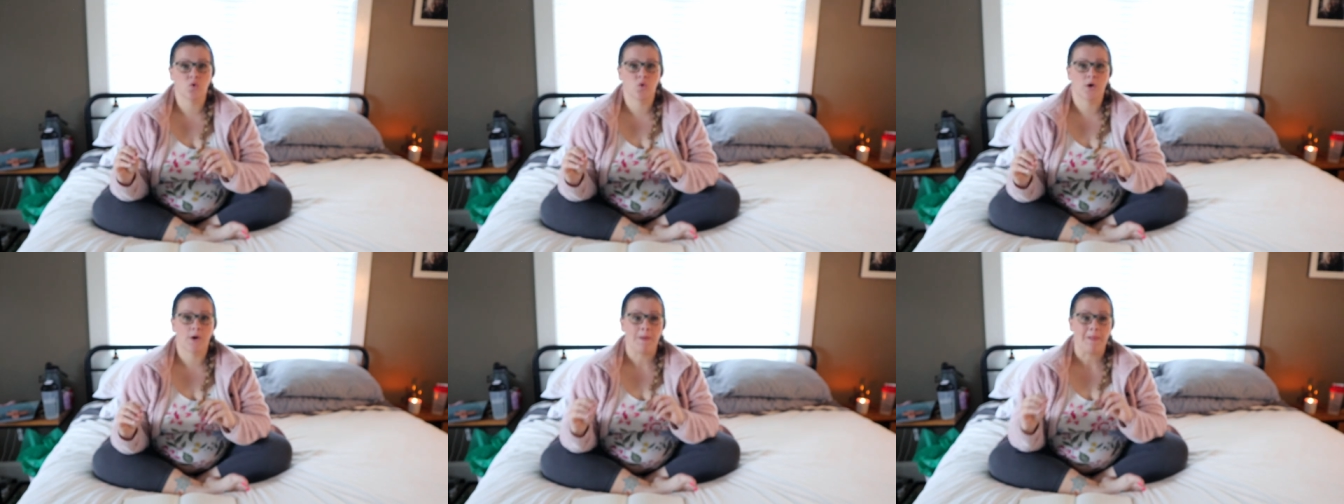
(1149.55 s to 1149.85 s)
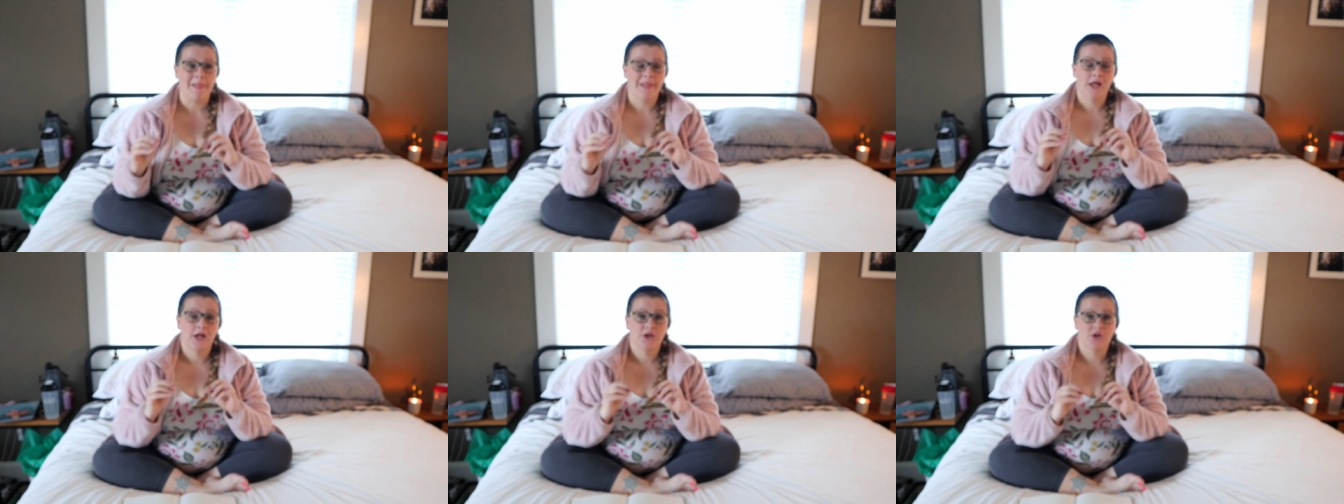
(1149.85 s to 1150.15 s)
or
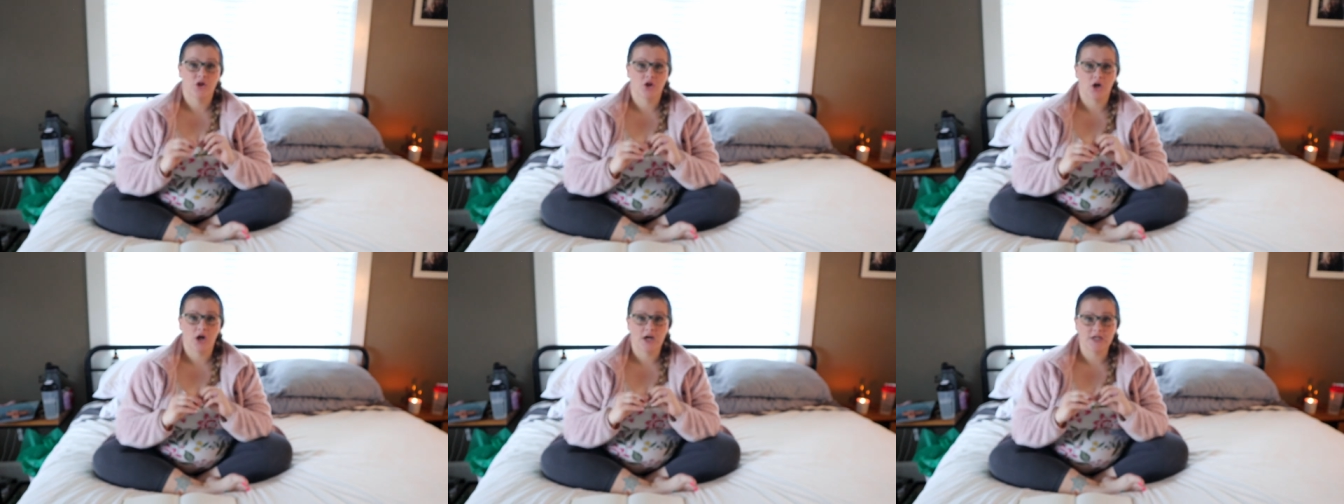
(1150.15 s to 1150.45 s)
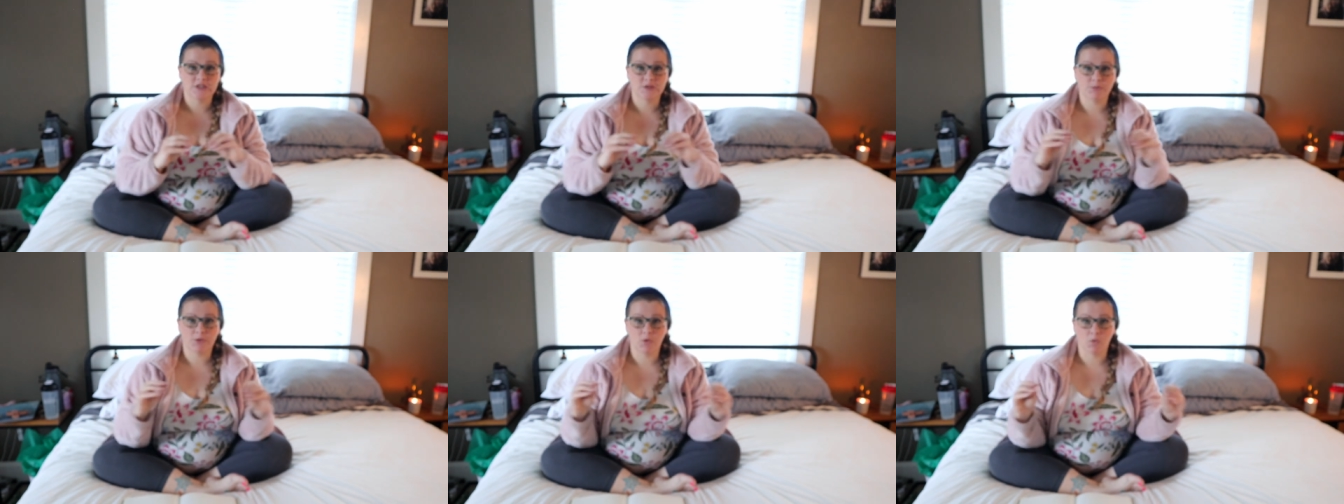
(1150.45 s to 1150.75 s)
your
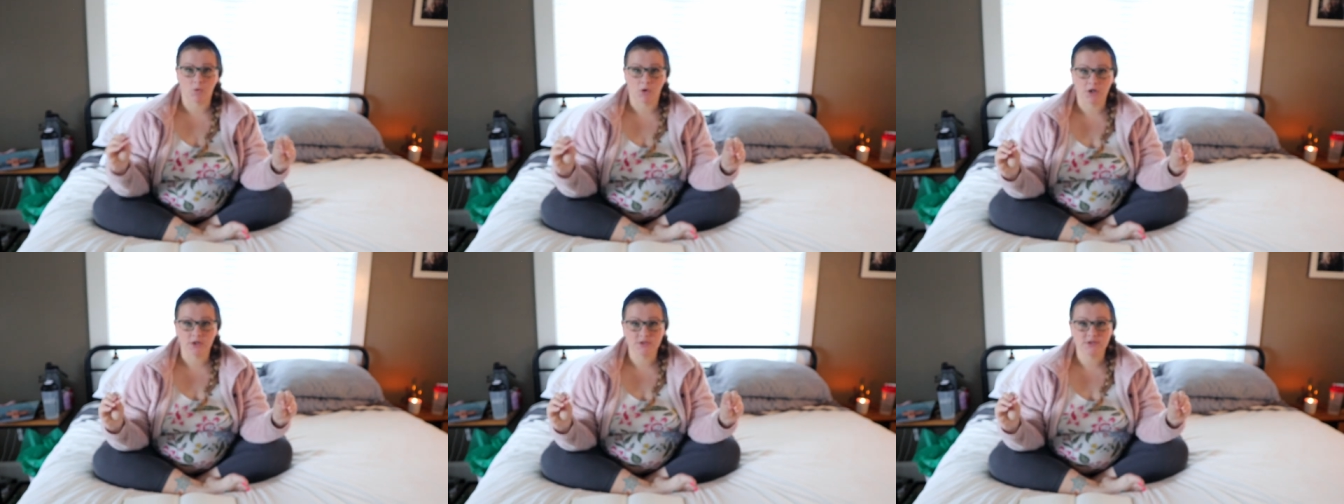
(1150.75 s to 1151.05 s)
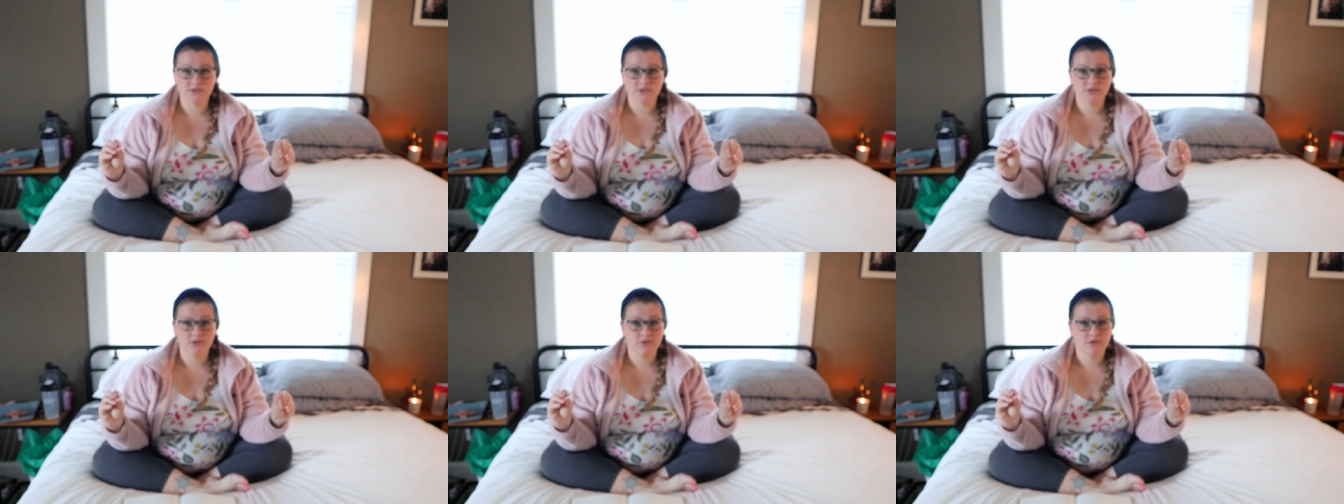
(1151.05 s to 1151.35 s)
husband
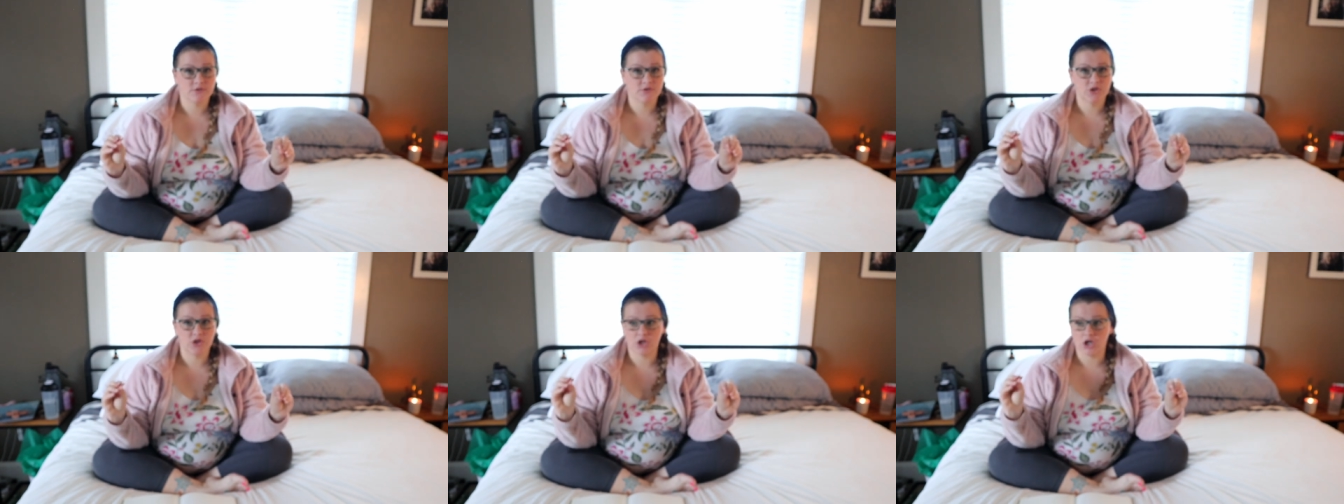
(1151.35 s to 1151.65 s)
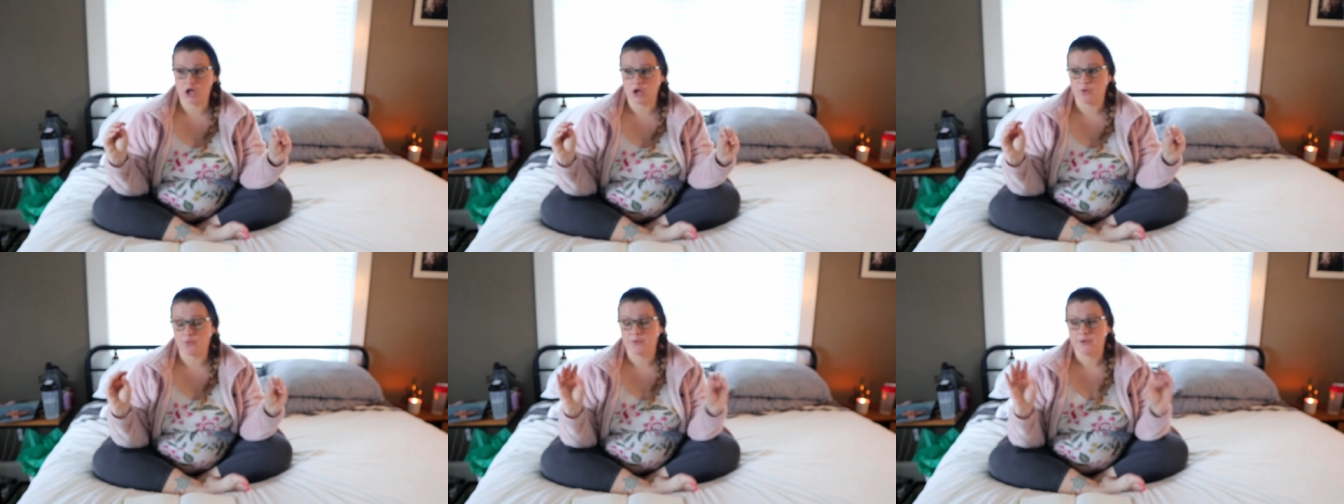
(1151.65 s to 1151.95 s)
works, you
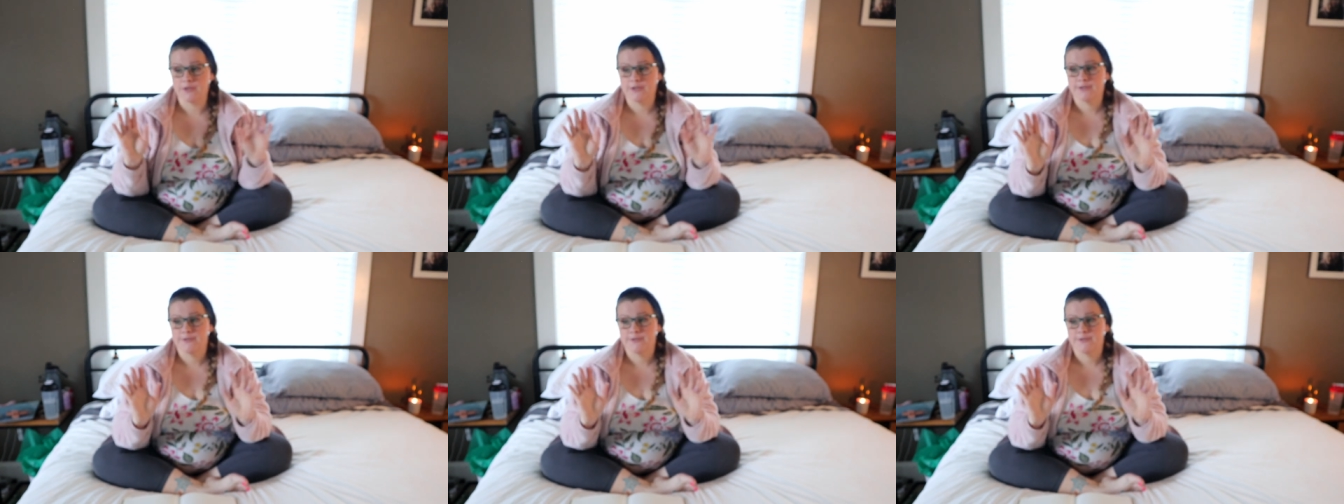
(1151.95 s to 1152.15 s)
know,